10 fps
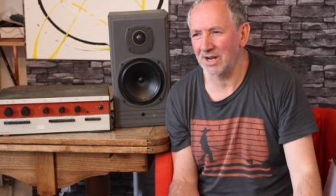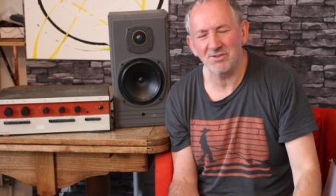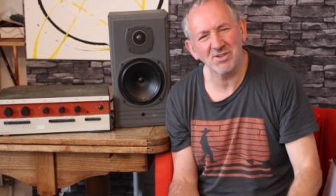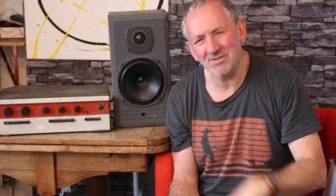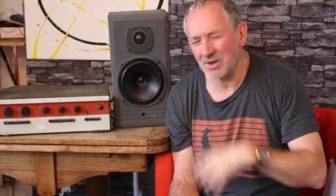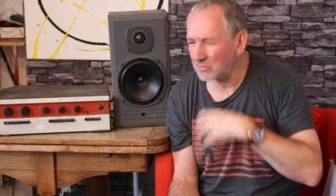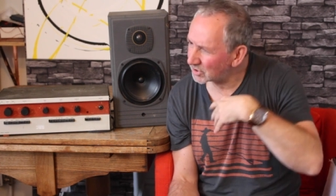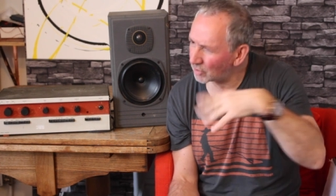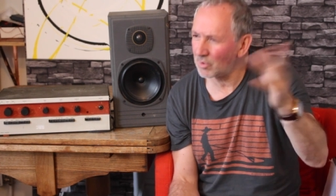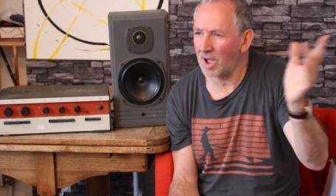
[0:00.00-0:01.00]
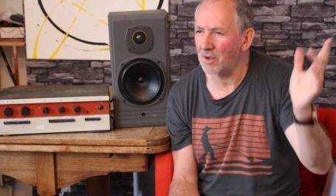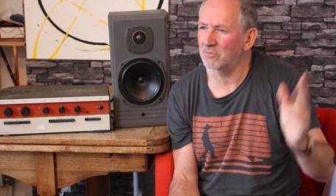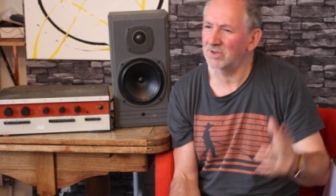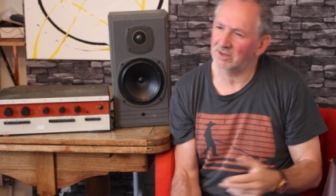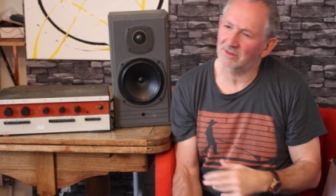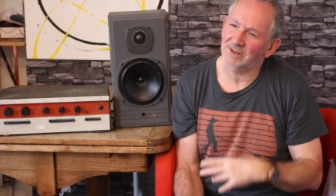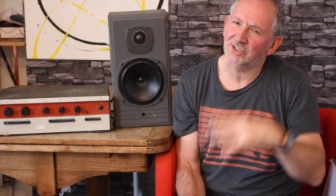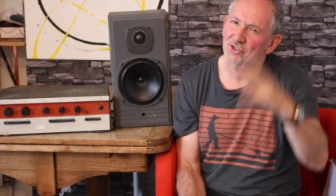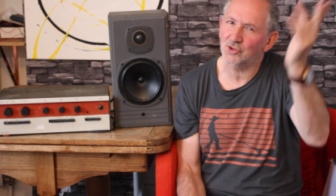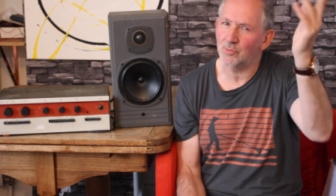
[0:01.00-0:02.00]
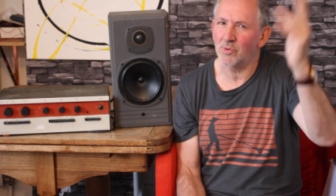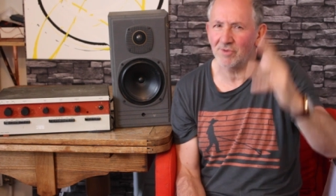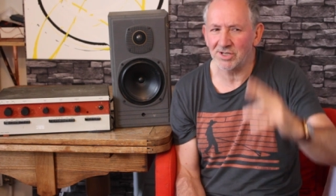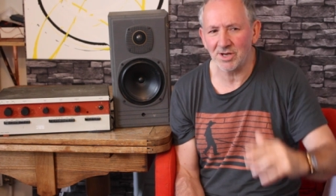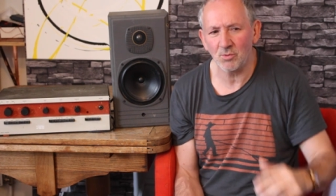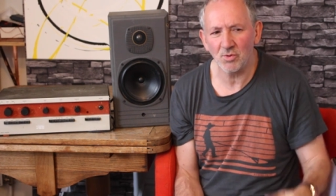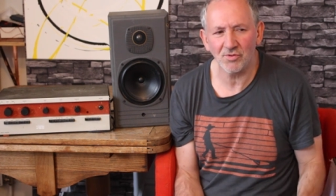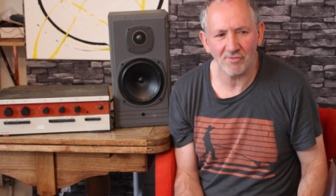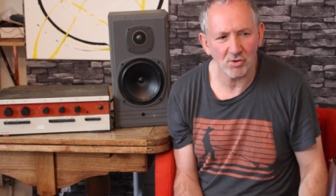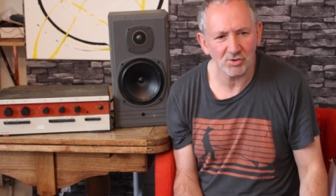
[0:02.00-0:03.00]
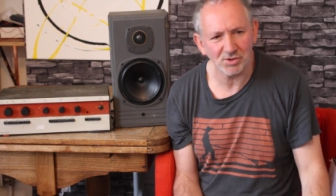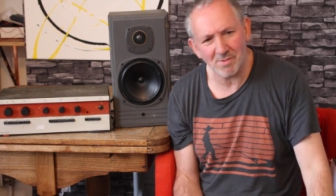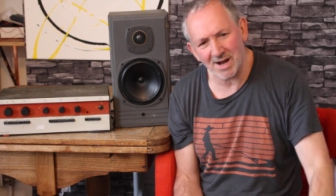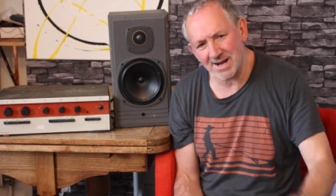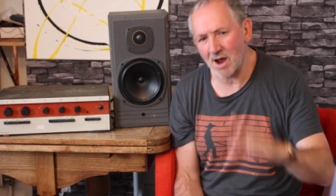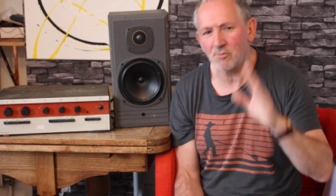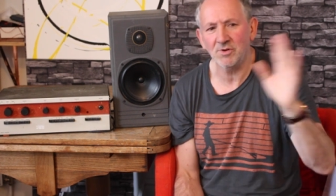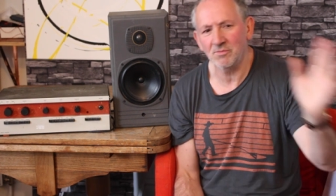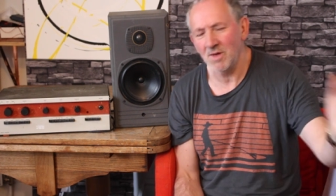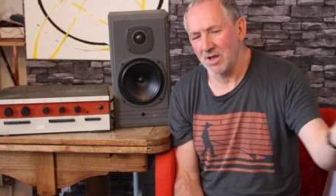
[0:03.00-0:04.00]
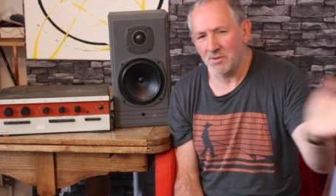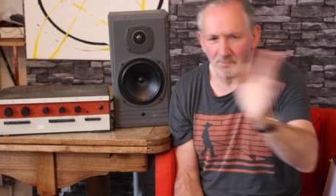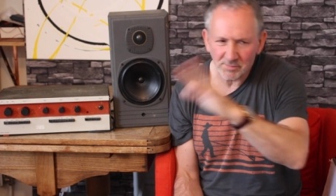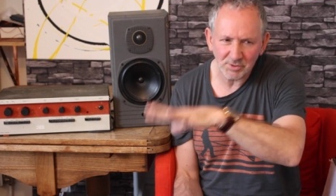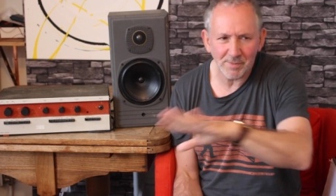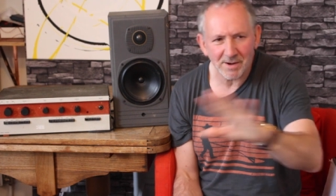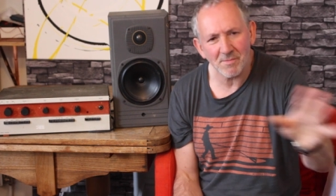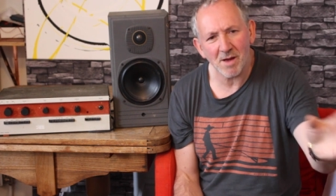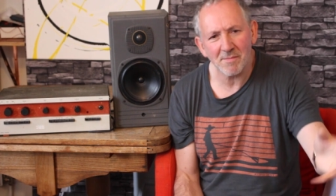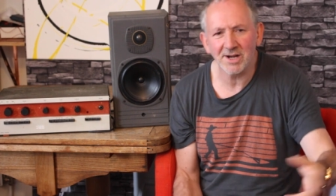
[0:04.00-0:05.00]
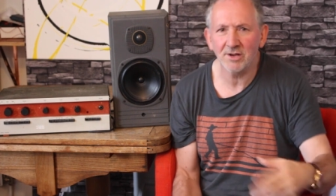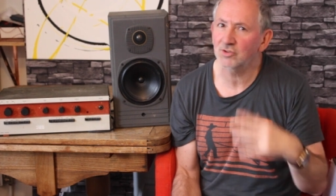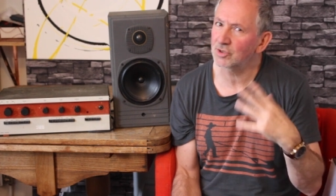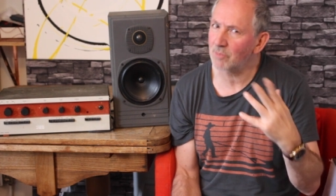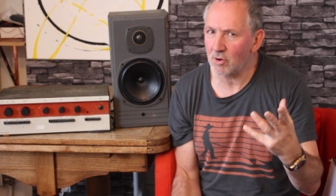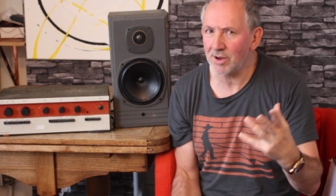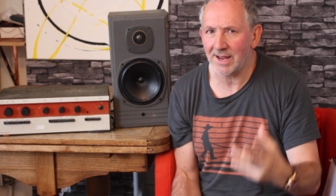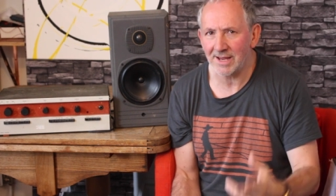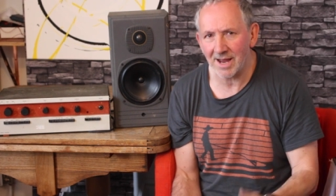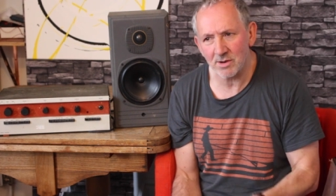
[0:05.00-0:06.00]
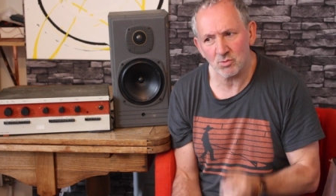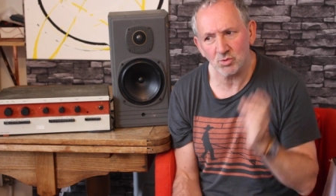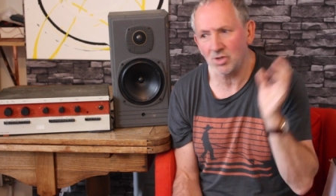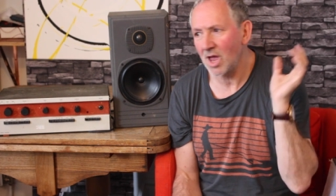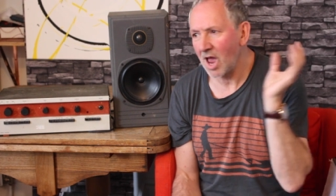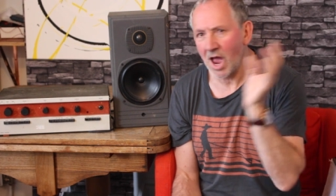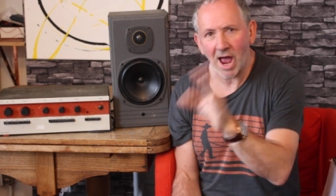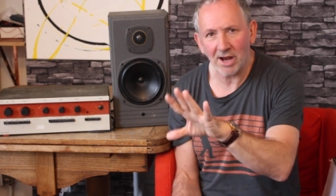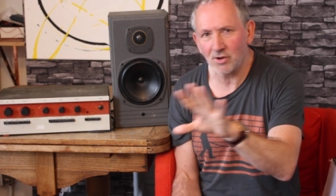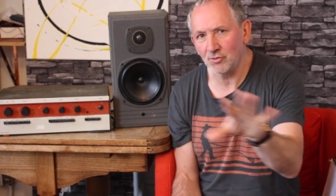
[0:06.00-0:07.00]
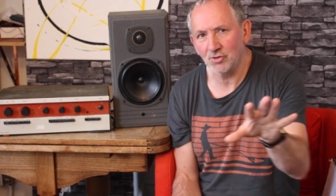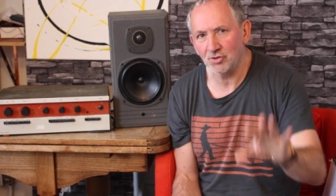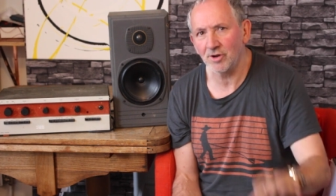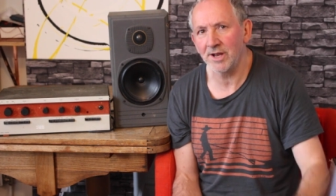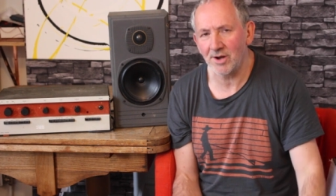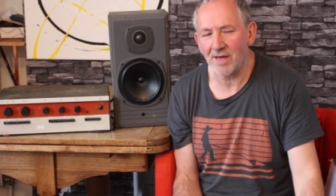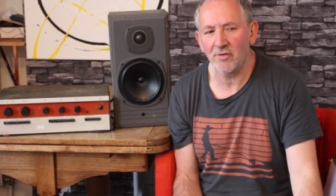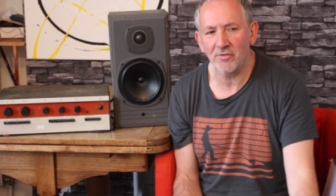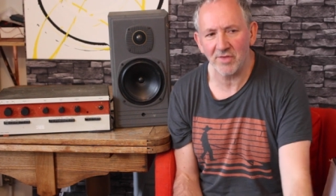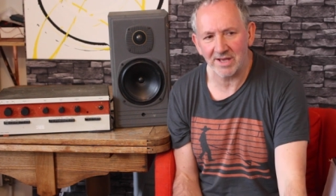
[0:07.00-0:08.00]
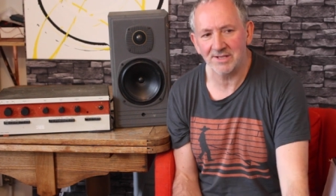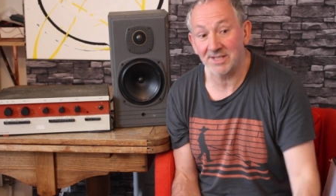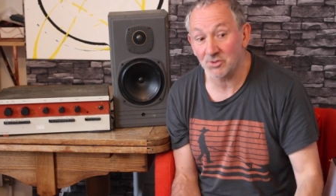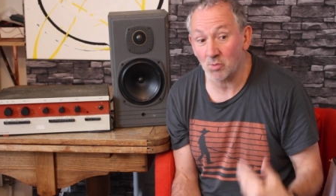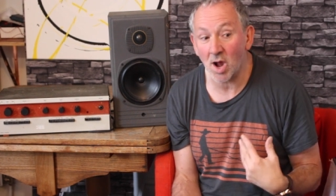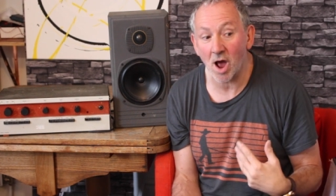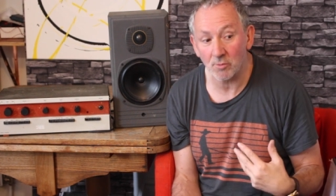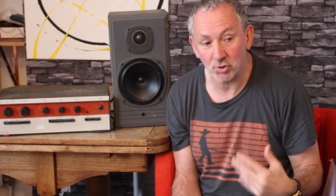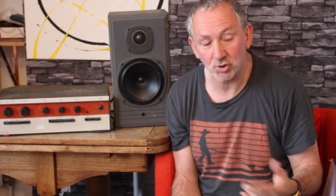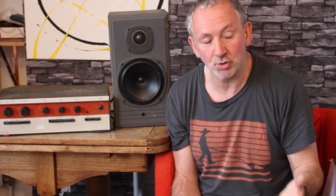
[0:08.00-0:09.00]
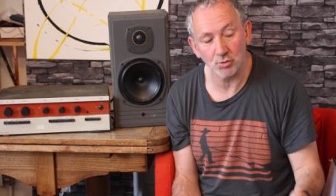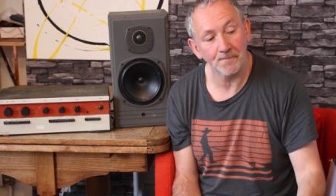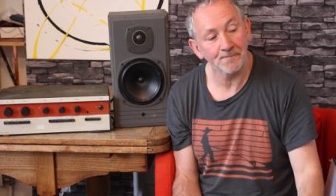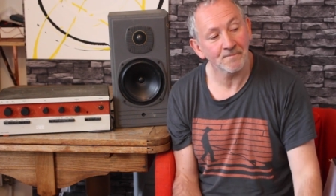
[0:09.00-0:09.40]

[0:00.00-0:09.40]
You know, don't. I, you know, unless you're super rich, I wouldn't throw lots of money. I would spend my money on some okay cables and concentrate on other things. That's what I would do.